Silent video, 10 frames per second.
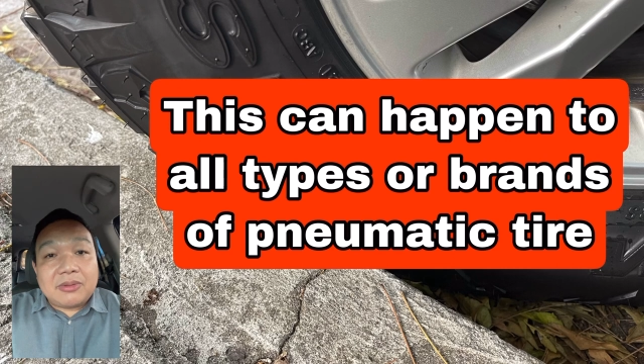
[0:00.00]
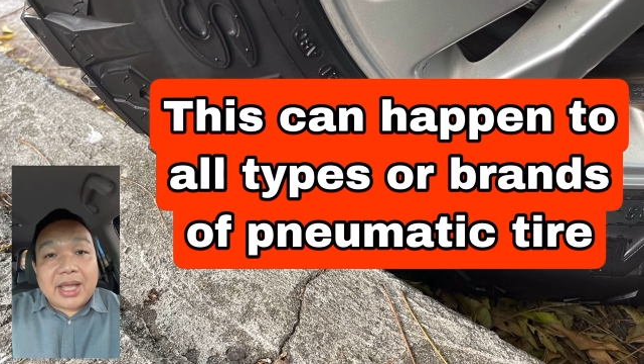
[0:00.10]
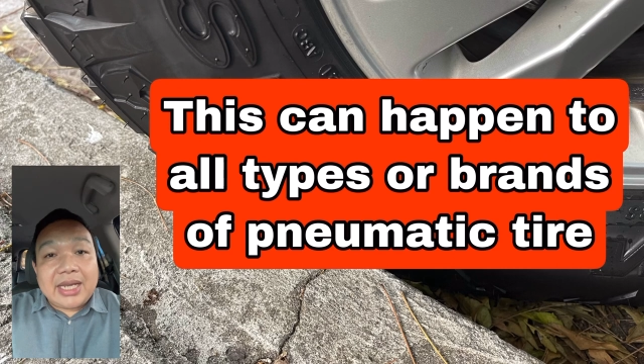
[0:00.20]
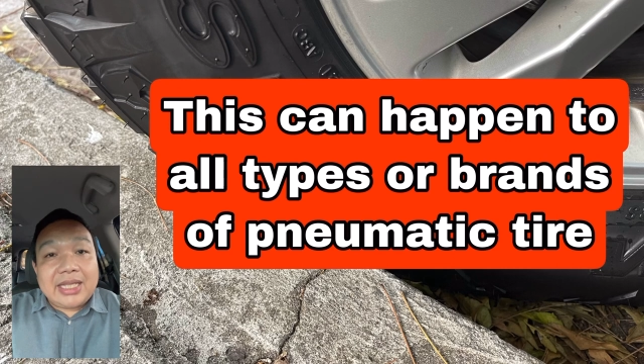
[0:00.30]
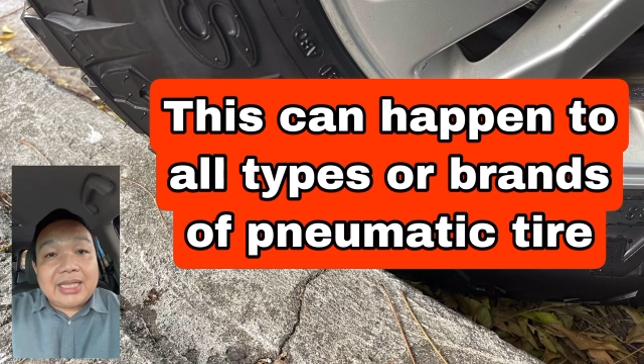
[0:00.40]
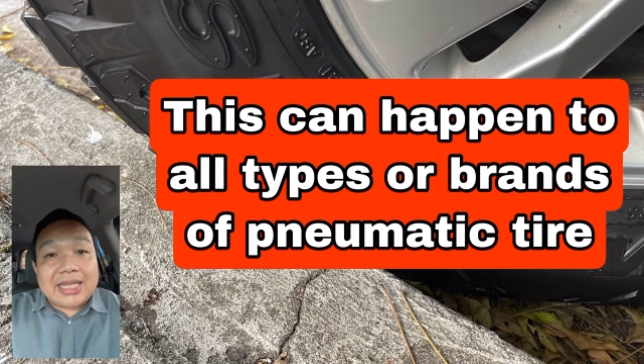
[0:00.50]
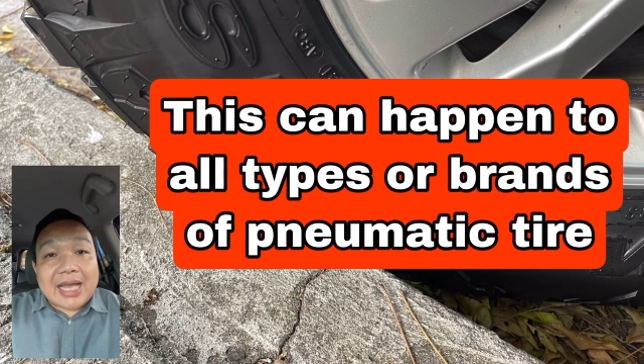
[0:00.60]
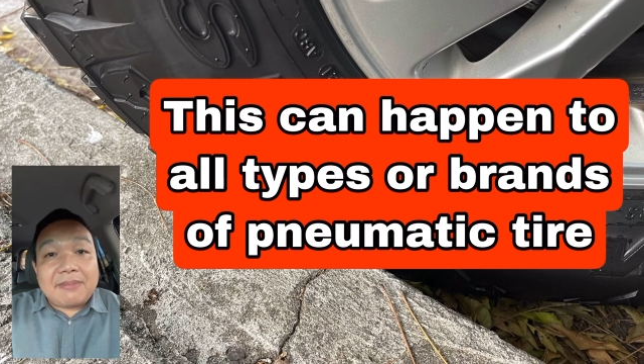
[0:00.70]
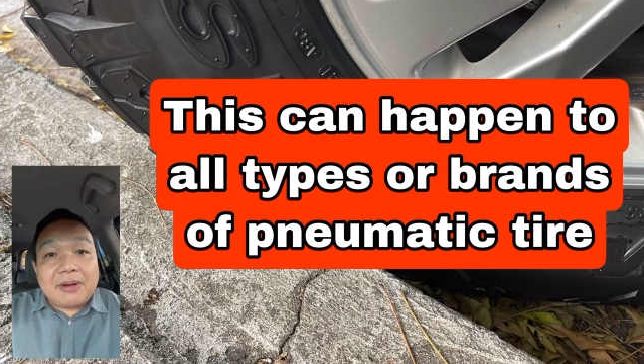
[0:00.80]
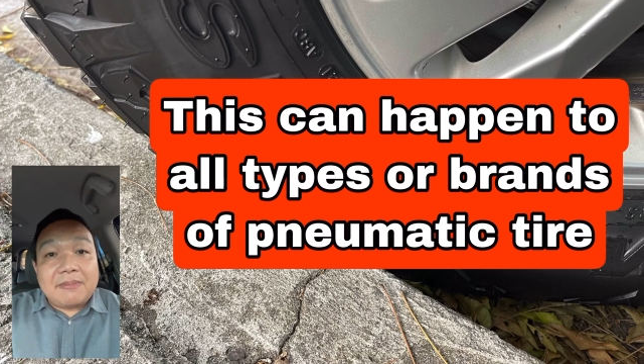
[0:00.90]
to any
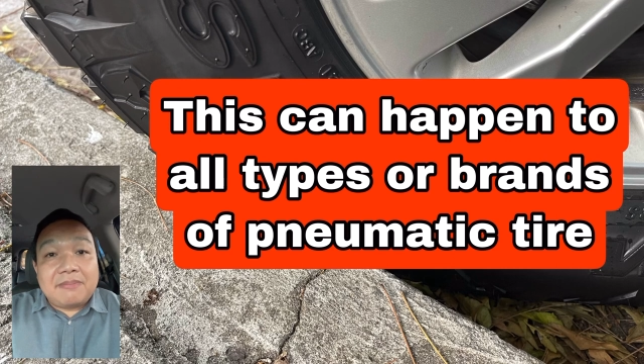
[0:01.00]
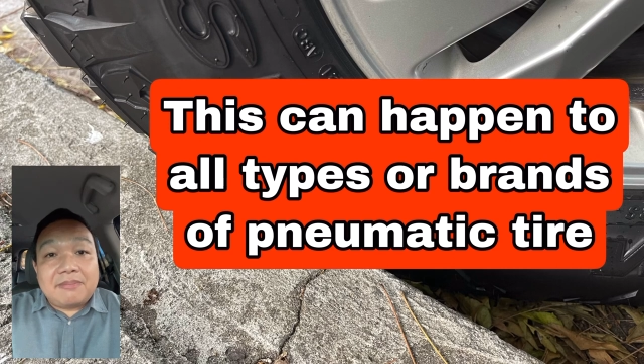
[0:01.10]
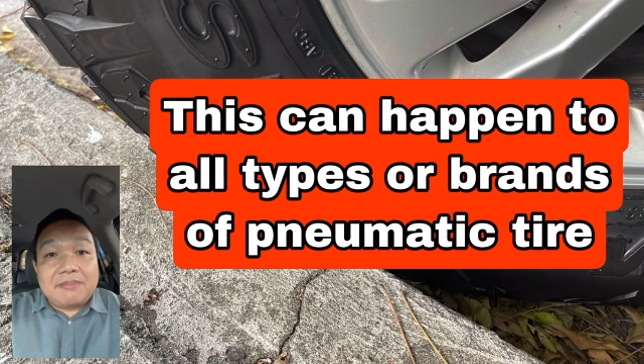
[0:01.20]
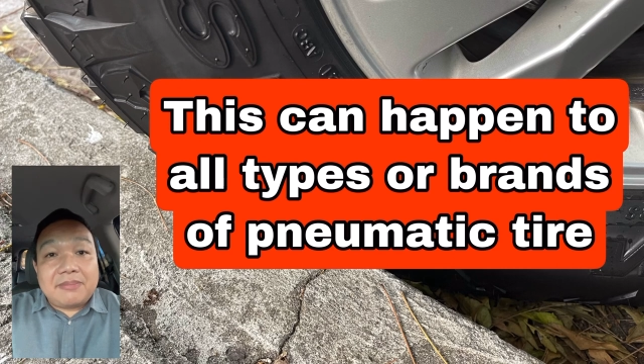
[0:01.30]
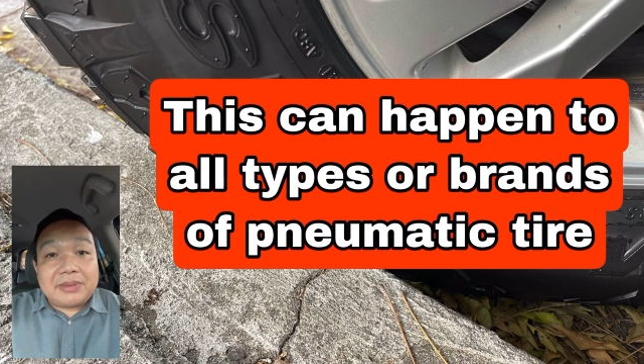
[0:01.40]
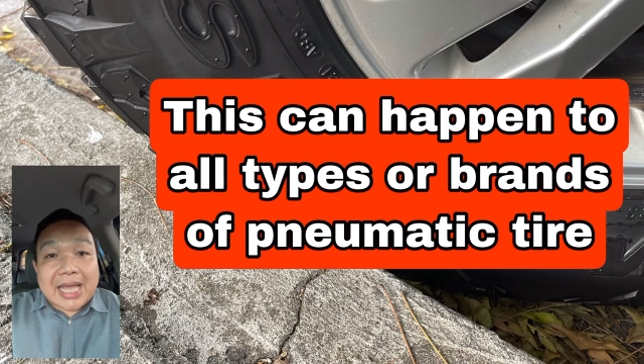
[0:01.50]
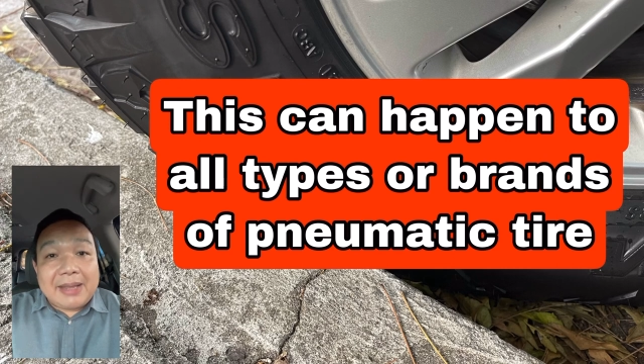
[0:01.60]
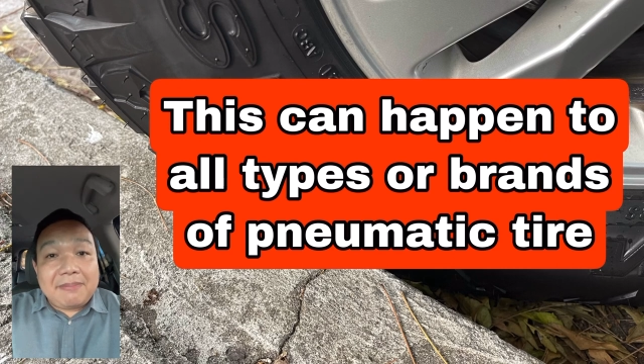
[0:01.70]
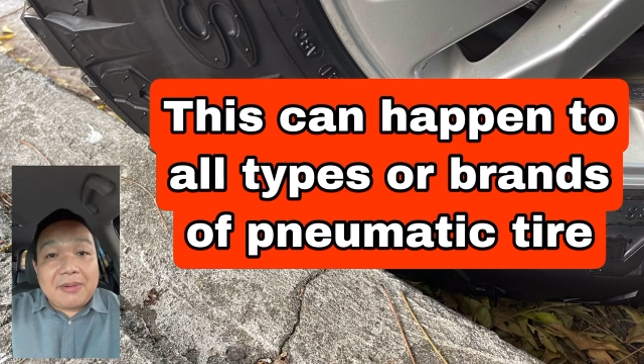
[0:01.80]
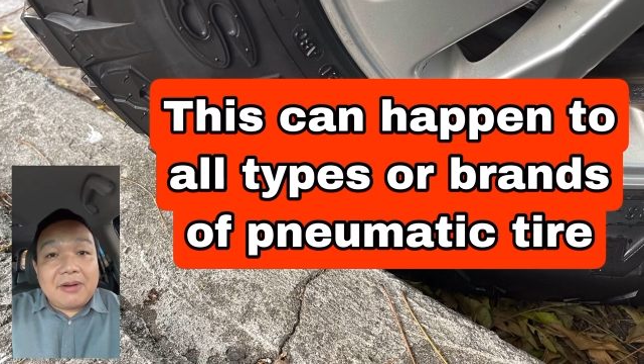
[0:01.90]
type of
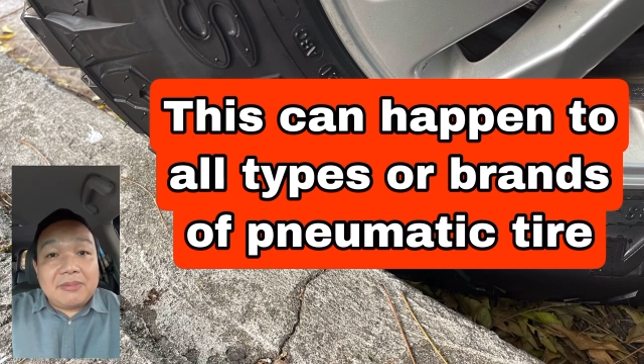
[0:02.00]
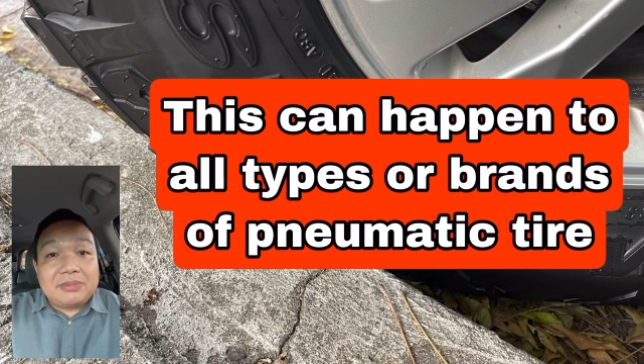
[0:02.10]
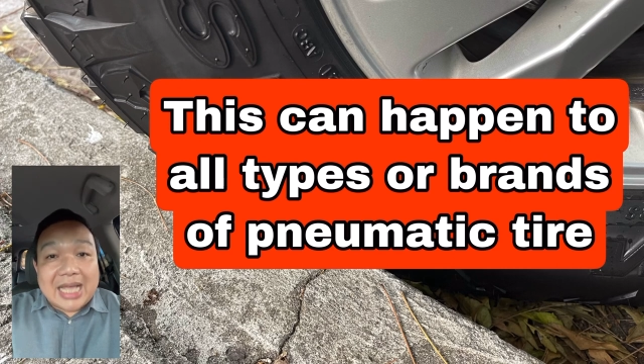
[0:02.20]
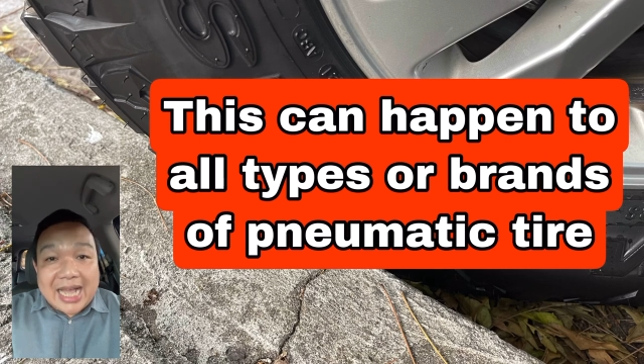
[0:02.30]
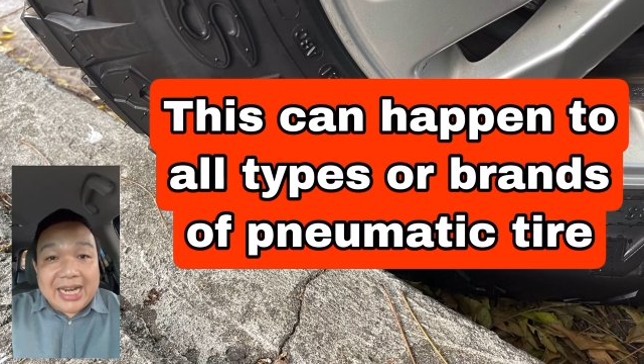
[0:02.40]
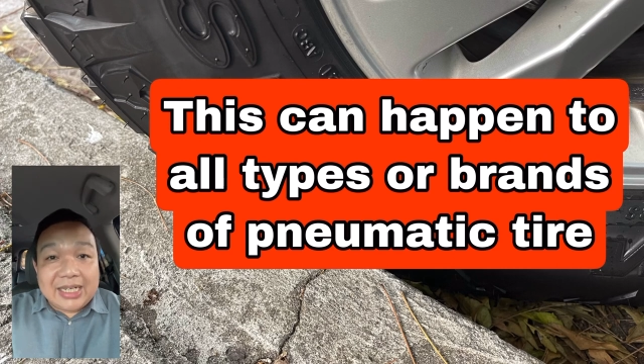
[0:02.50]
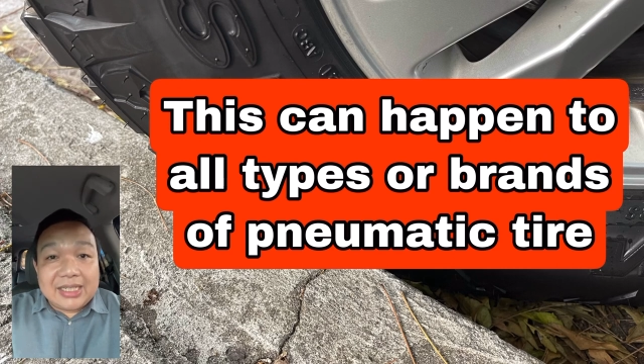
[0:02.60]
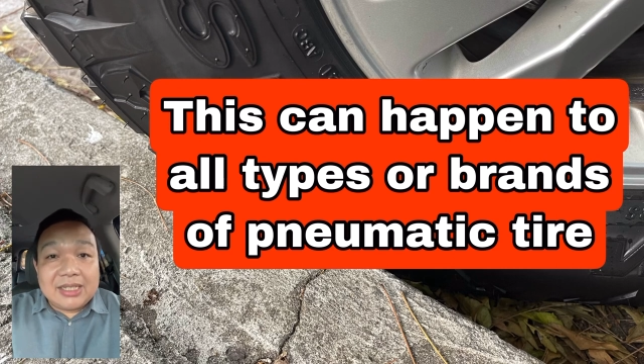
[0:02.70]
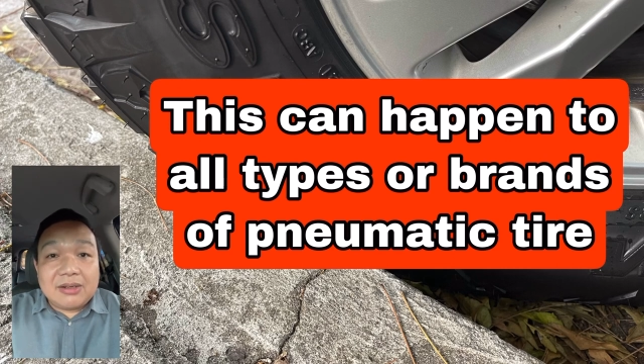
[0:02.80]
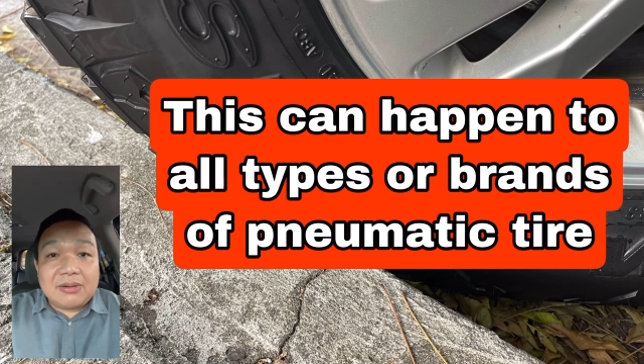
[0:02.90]
type of tire